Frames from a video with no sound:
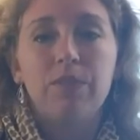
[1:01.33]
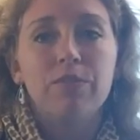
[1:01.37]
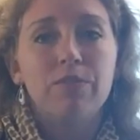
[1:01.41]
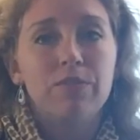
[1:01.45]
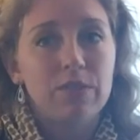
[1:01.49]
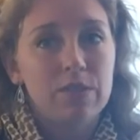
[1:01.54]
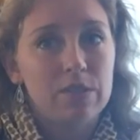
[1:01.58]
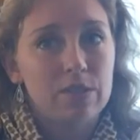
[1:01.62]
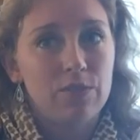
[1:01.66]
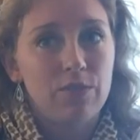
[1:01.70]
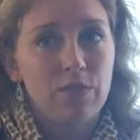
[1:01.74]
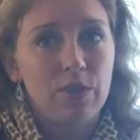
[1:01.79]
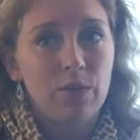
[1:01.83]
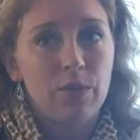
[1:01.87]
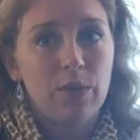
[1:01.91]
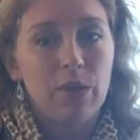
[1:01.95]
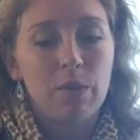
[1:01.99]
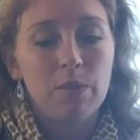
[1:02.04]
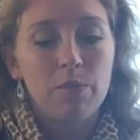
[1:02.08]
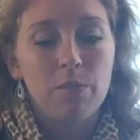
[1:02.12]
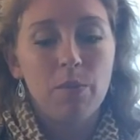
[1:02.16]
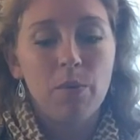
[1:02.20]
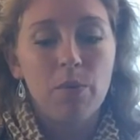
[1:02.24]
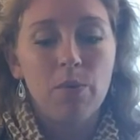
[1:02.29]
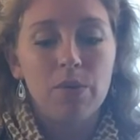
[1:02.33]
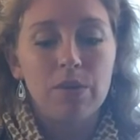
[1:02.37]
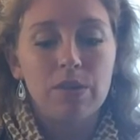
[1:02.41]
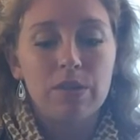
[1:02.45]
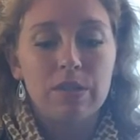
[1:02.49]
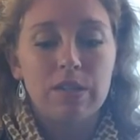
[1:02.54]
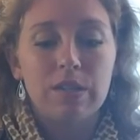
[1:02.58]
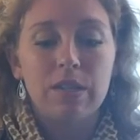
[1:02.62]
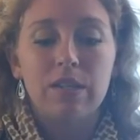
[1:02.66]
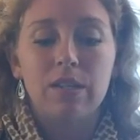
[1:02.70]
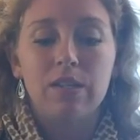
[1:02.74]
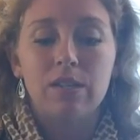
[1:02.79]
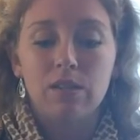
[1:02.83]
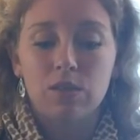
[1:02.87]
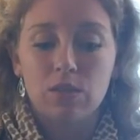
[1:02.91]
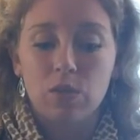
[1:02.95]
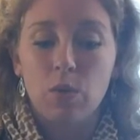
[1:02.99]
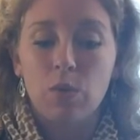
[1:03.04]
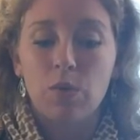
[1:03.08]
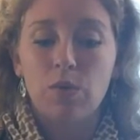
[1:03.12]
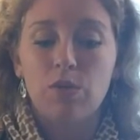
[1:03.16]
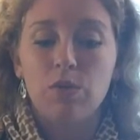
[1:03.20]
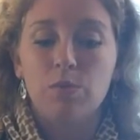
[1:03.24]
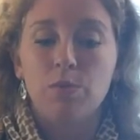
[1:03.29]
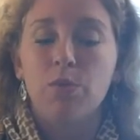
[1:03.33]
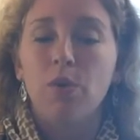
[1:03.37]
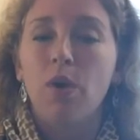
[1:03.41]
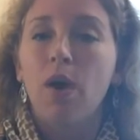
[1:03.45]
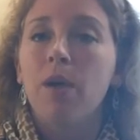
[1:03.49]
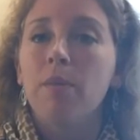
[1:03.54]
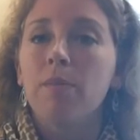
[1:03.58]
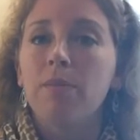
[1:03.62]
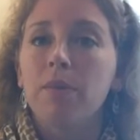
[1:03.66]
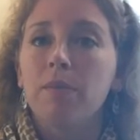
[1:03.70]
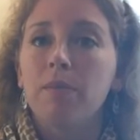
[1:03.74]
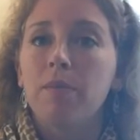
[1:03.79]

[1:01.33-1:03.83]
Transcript: It's very important. It's going to prime the